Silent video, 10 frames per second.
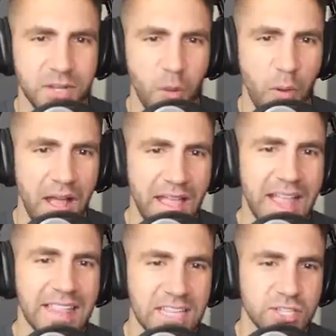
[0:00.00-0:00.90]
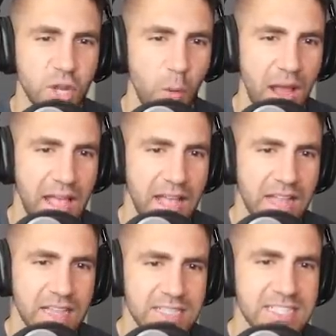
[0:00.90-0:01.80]
You know what? Let's do it.
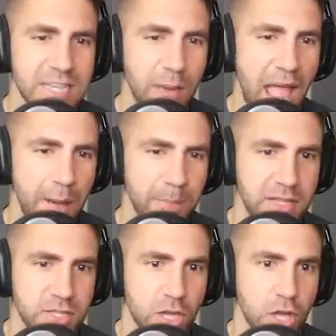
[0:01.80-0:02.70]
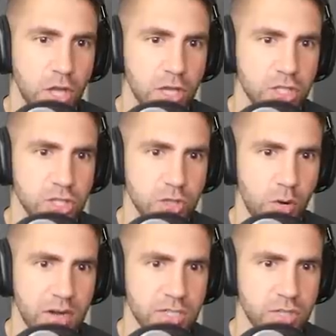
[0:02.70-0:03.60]
Let's just see what happens because the
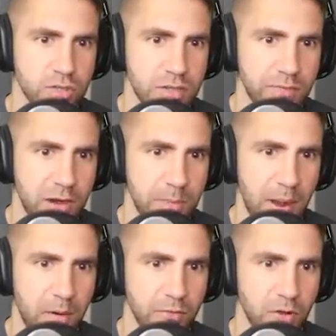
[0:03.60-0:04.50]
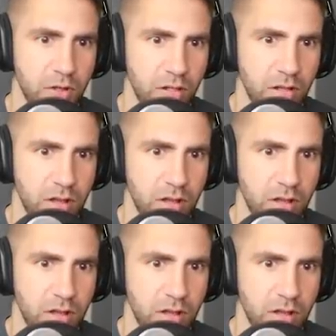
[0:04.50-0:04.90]
sword is usually very powerful.